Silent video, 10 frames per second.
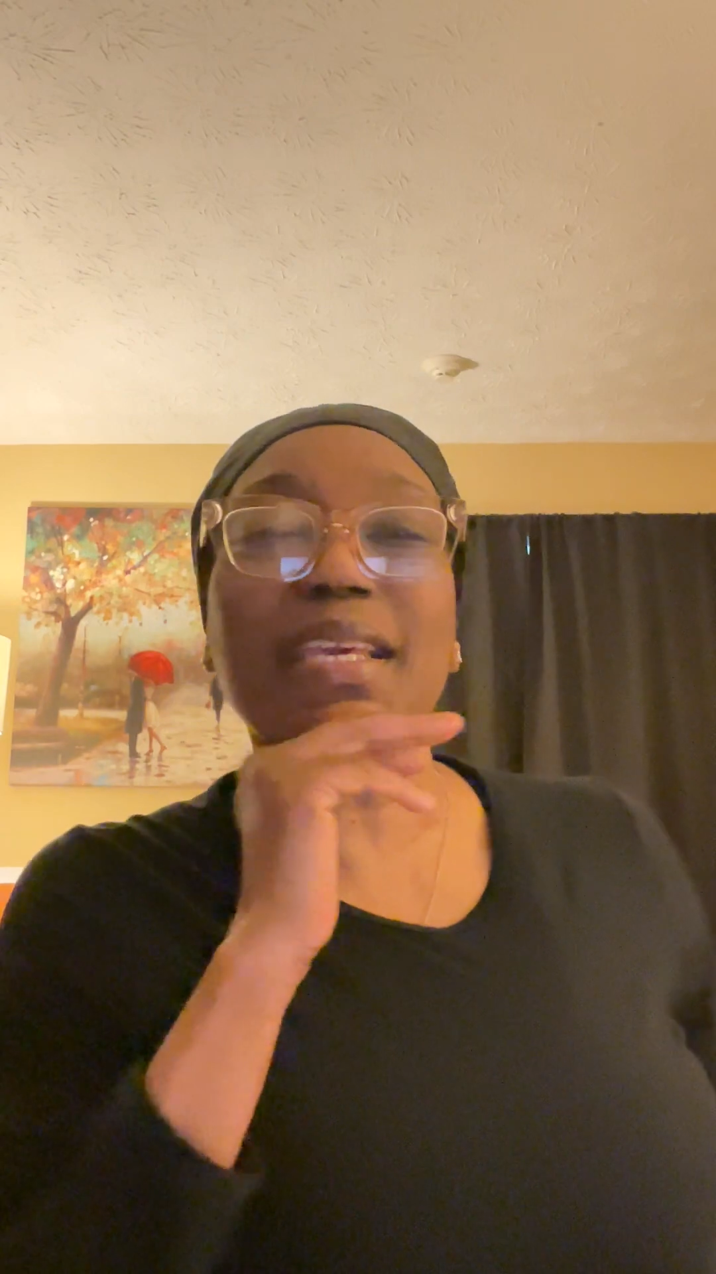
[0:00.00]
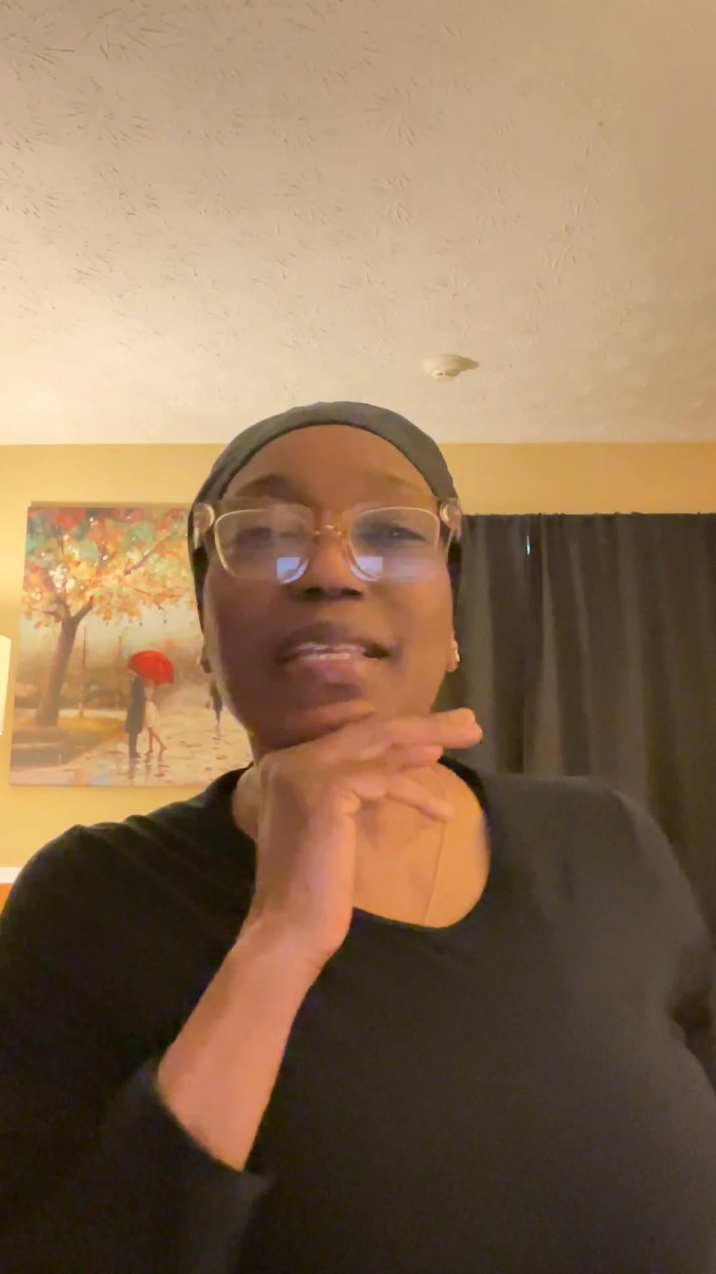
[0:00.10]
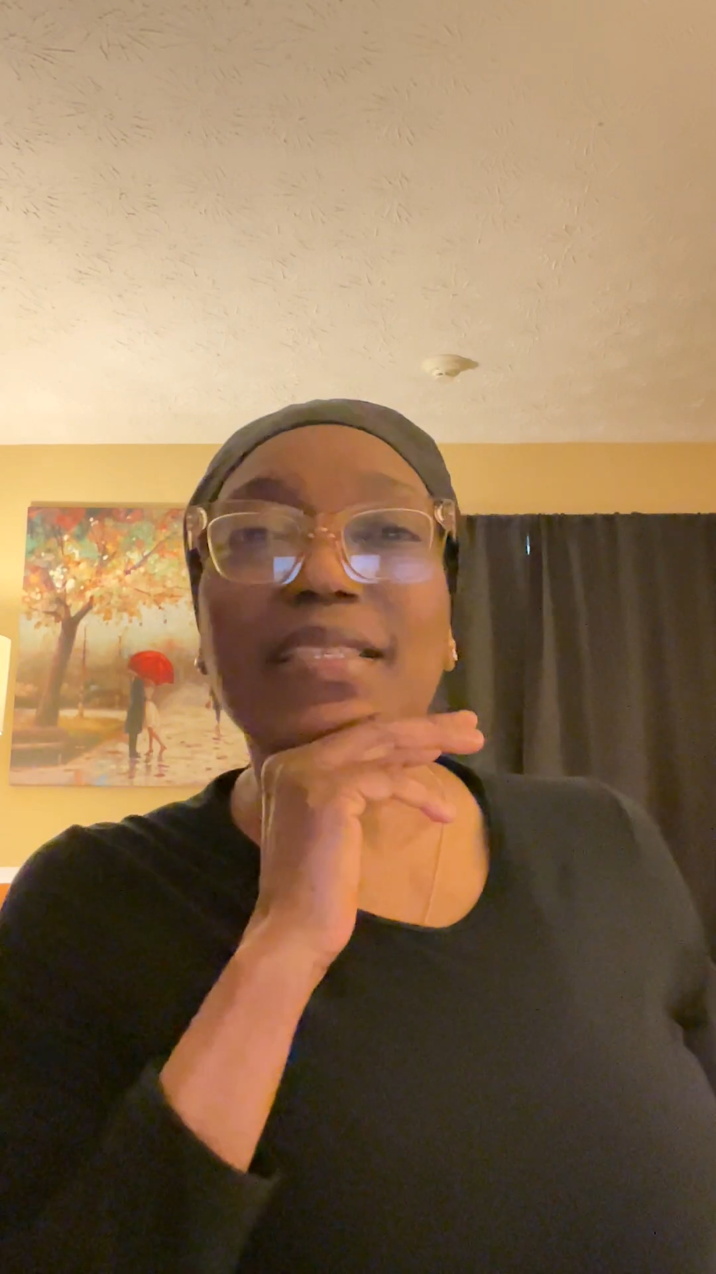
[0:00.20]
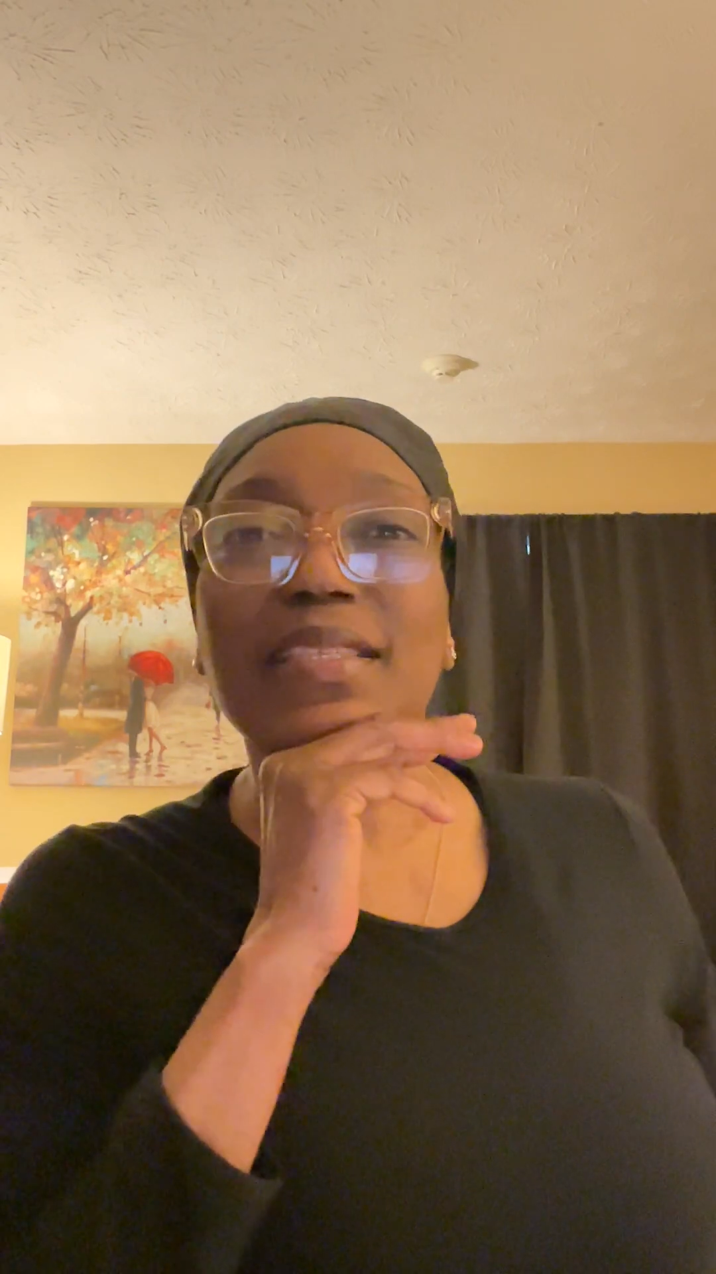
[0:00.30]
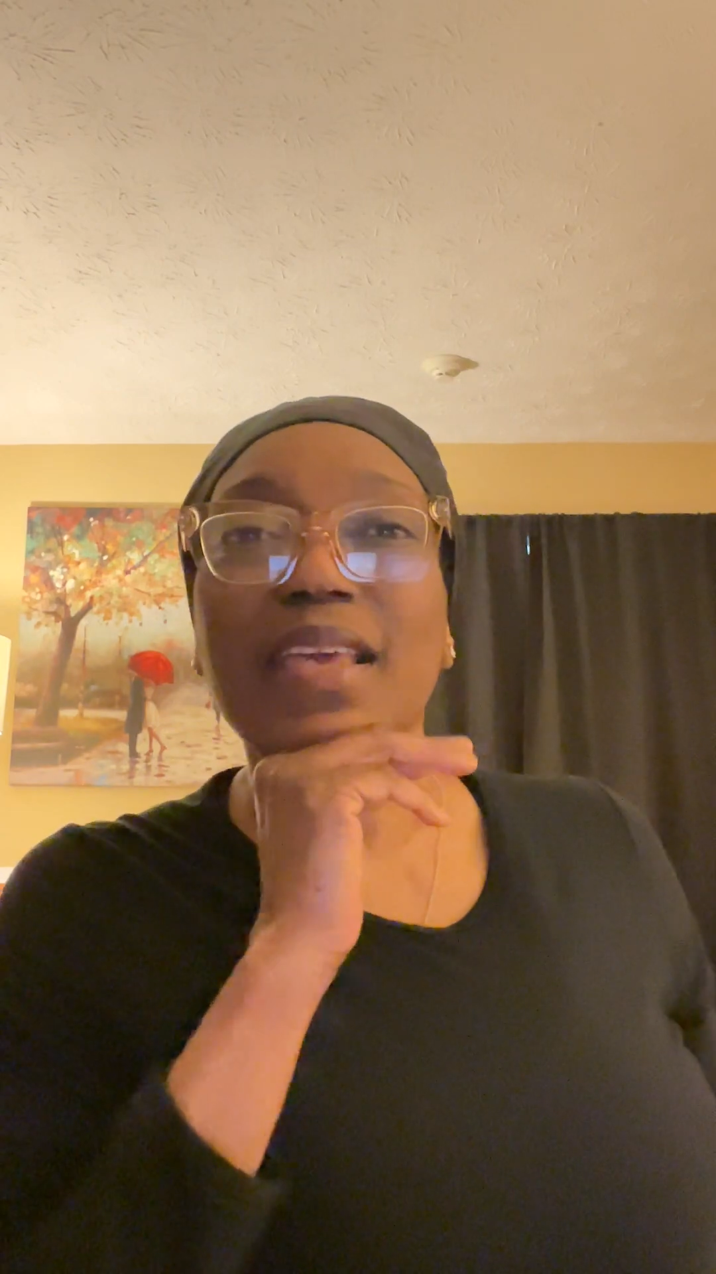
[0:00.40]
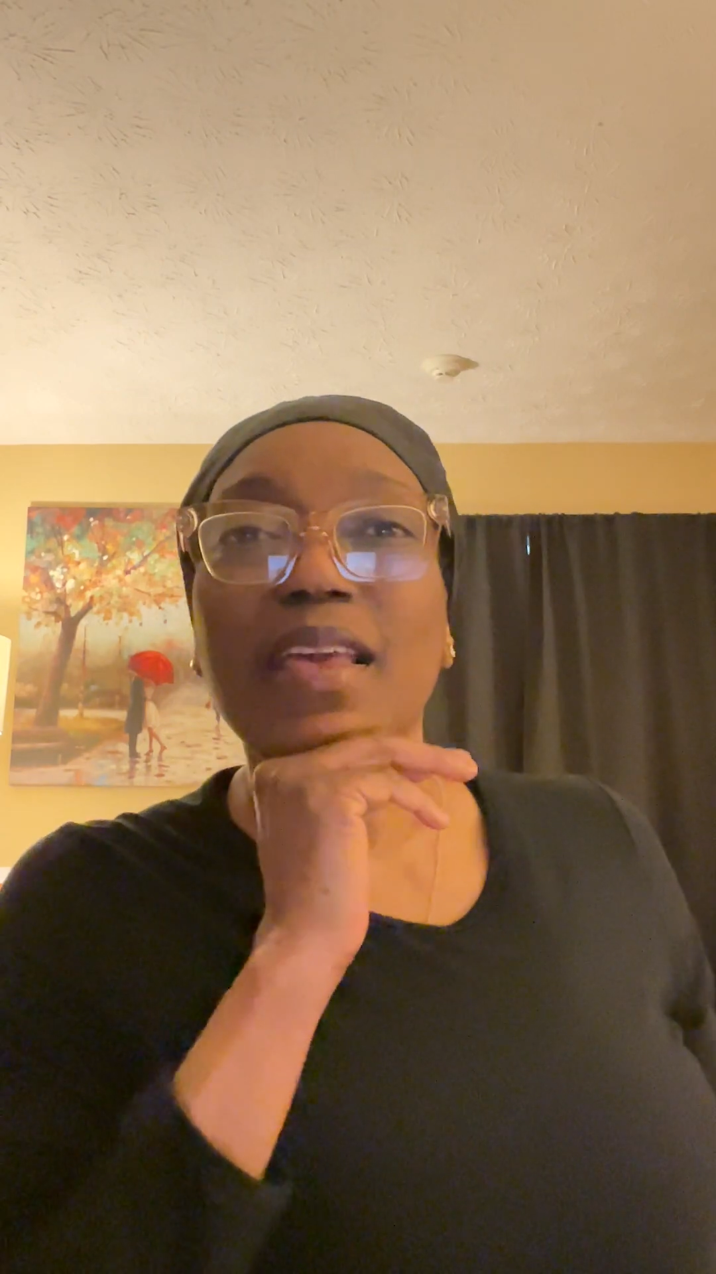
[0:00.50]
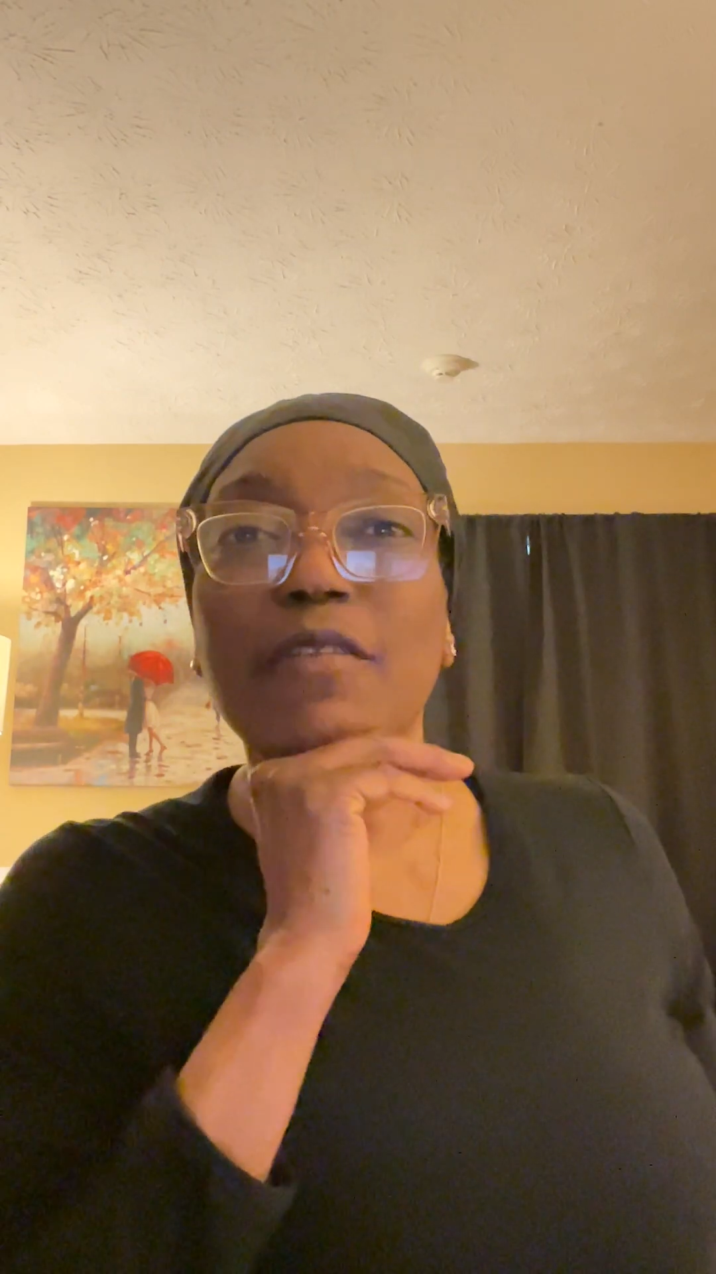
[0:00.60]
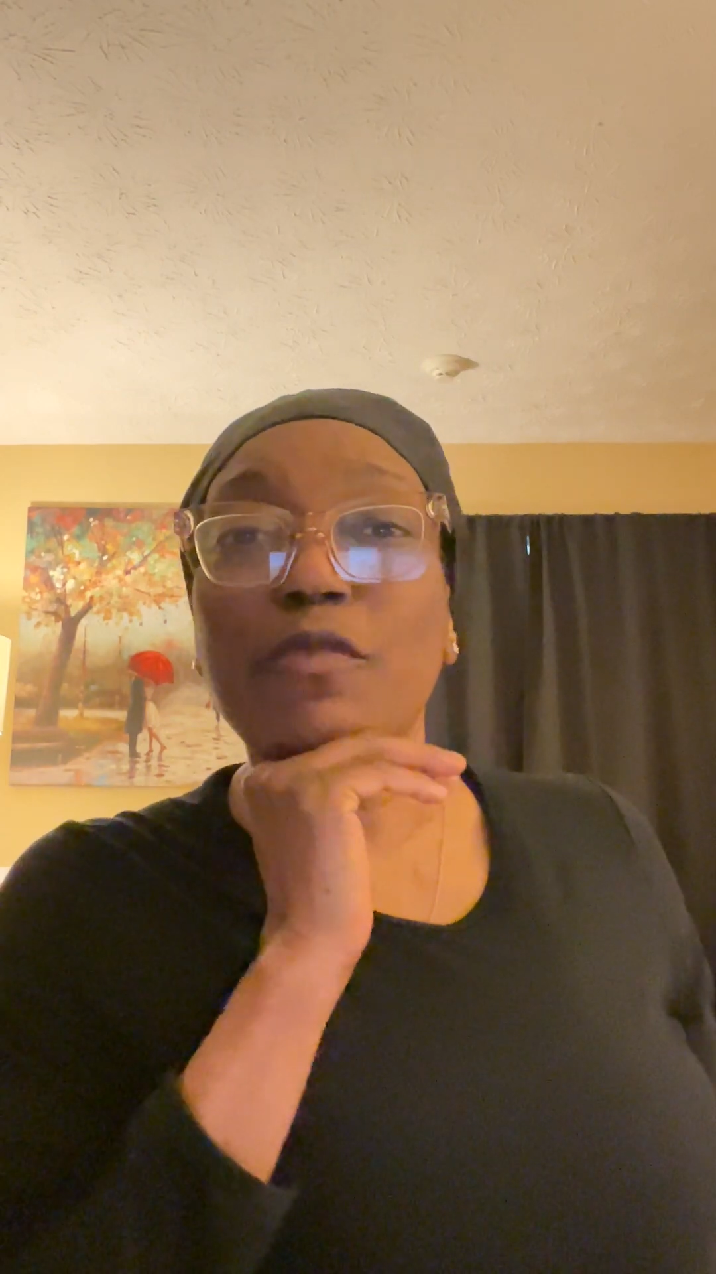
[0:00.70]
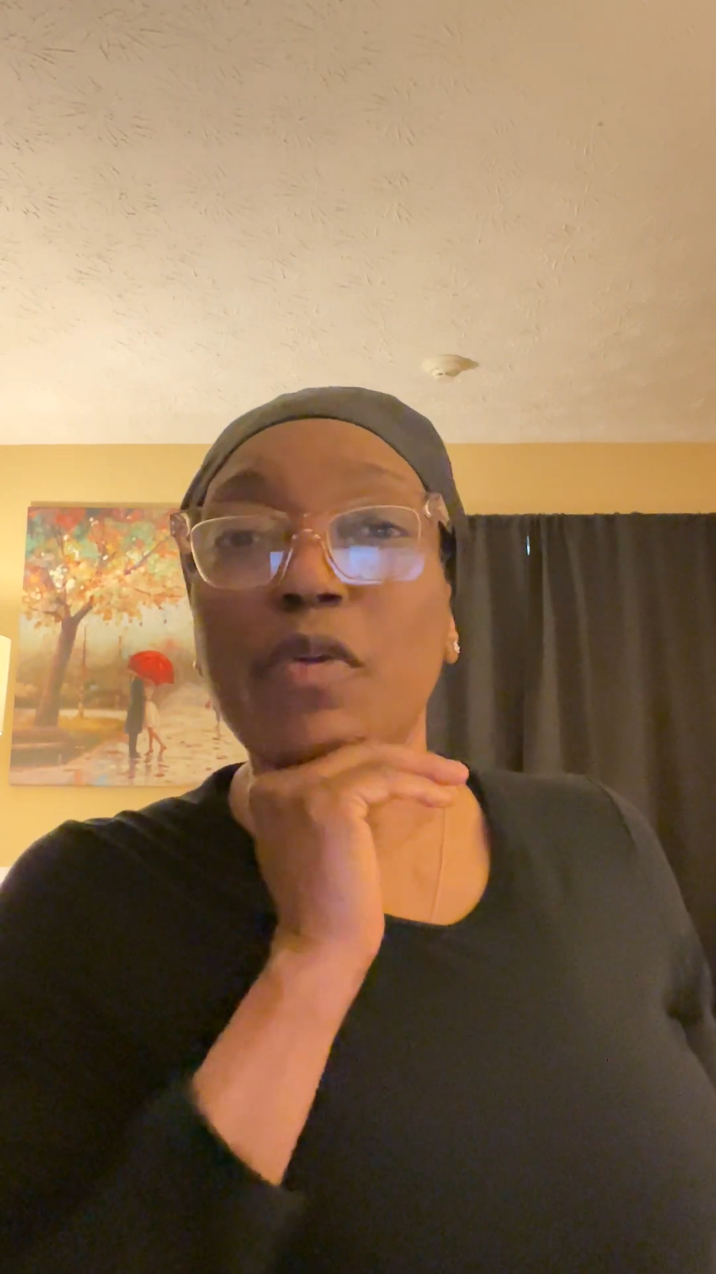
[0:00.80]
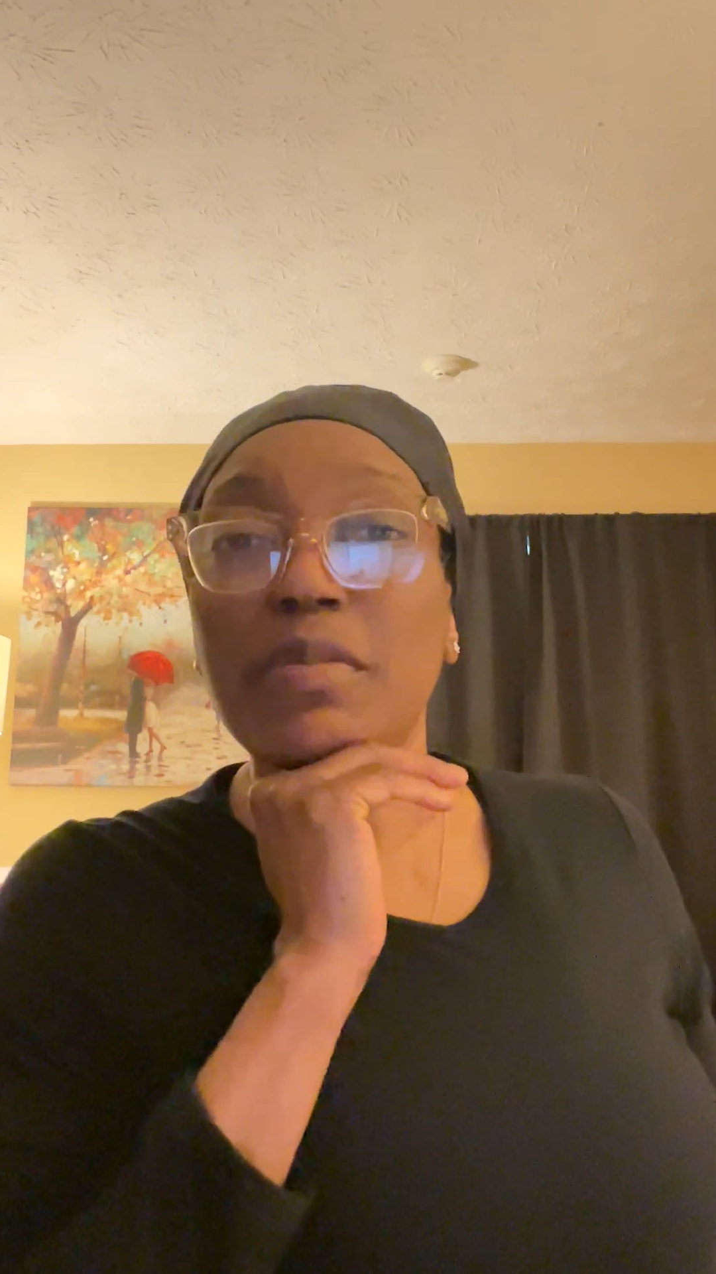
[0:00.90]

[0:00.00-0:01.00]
it's for